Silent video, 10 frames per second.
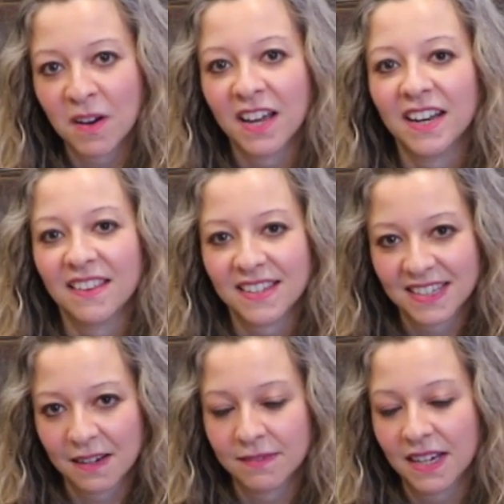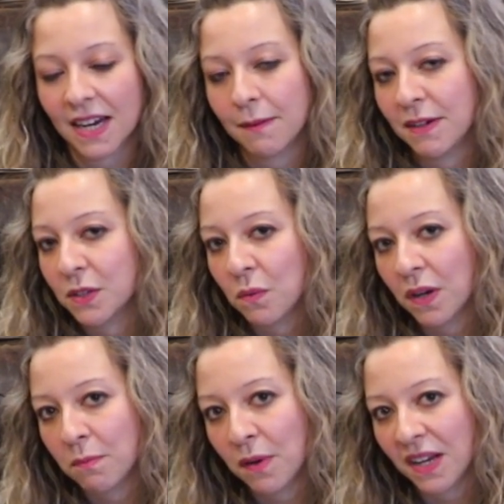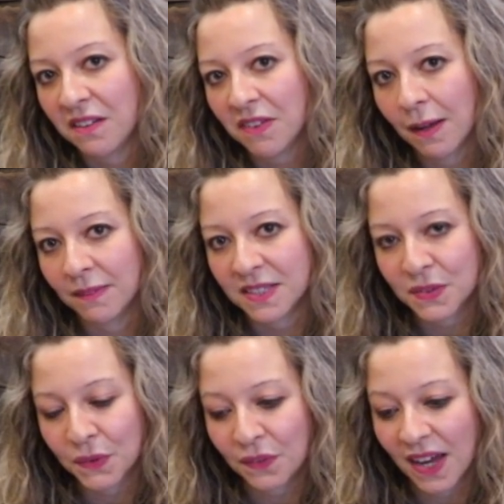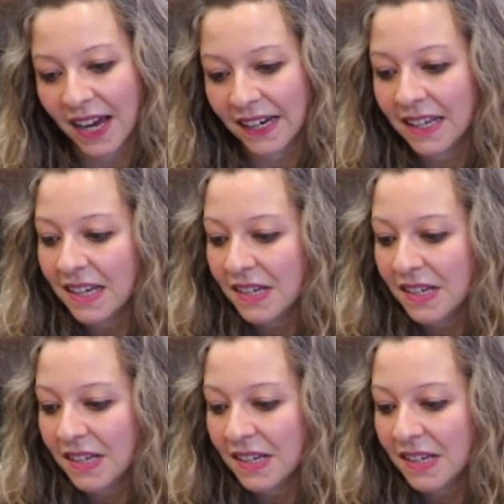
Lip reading: but at the same time, I don't want to put any families through that.